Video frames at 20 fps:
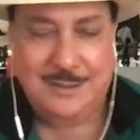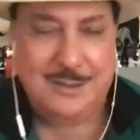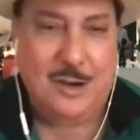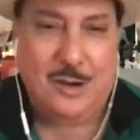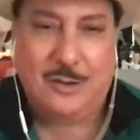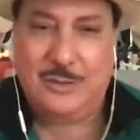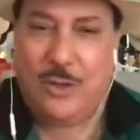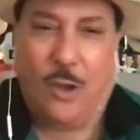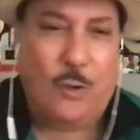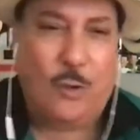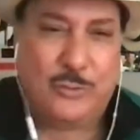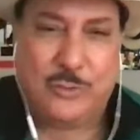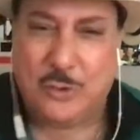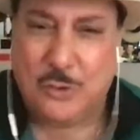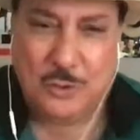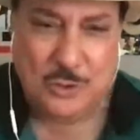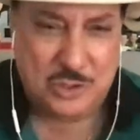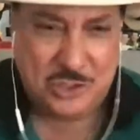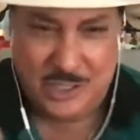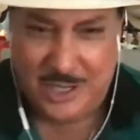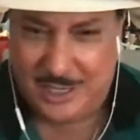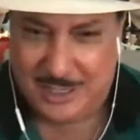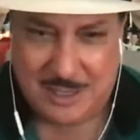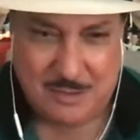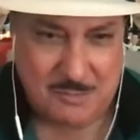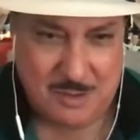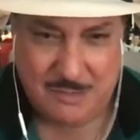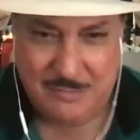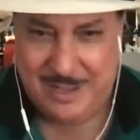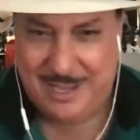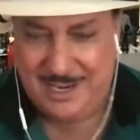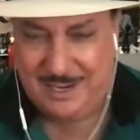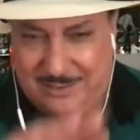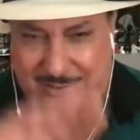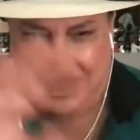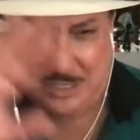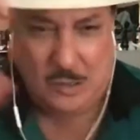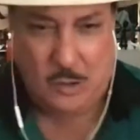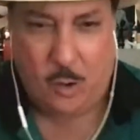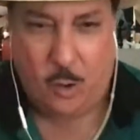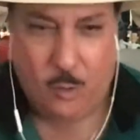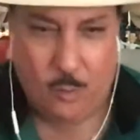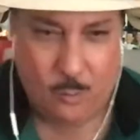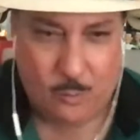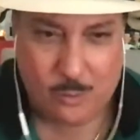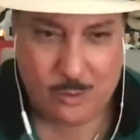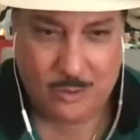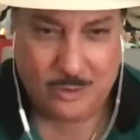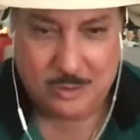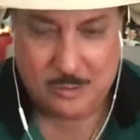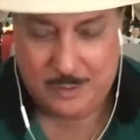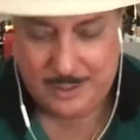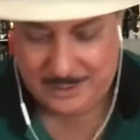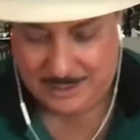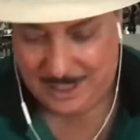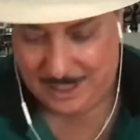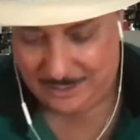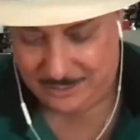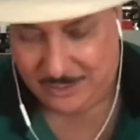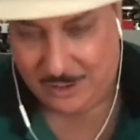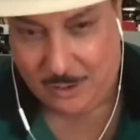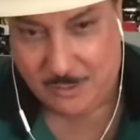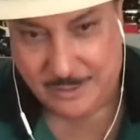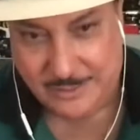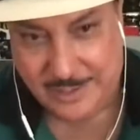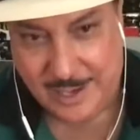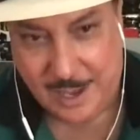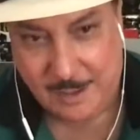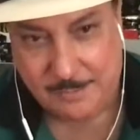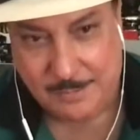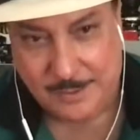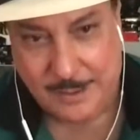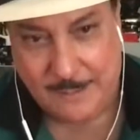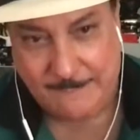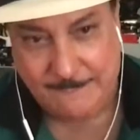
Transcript: It's old school shit. Come on, man. It's the old world, the way things always happen.